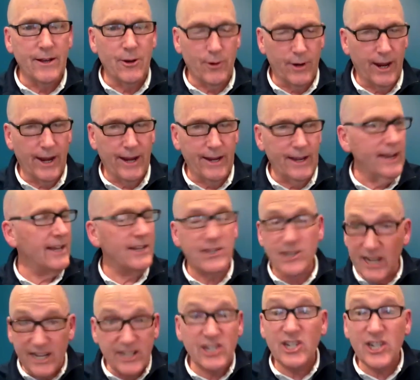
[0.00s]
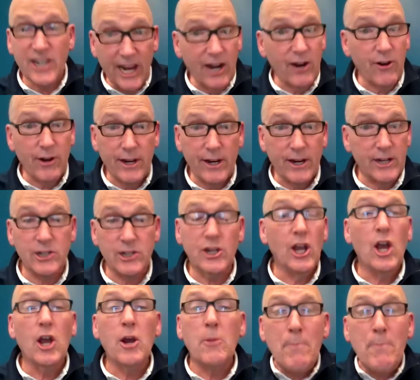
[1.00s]
Okay. It's scary
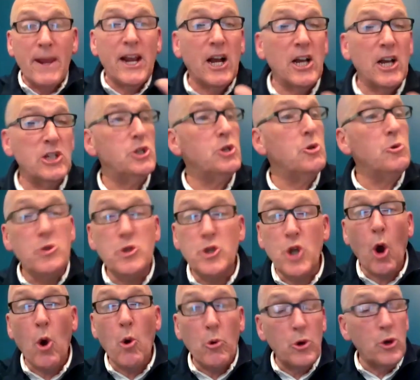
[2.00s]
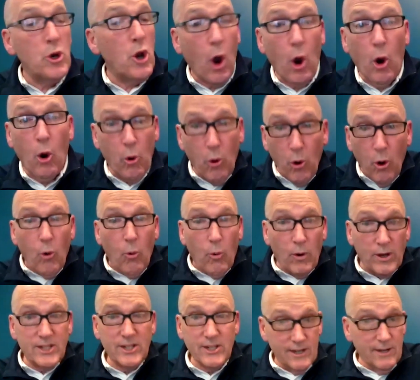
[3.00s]
because you don't know
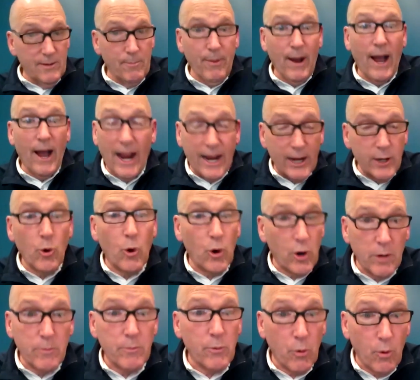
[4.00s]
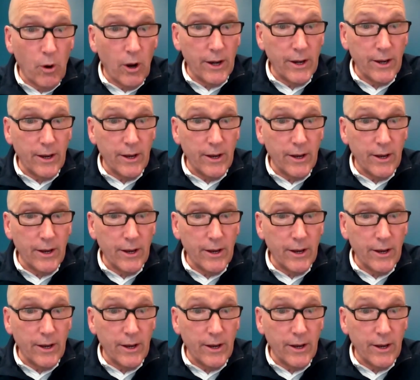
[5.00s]
what's behind door number one.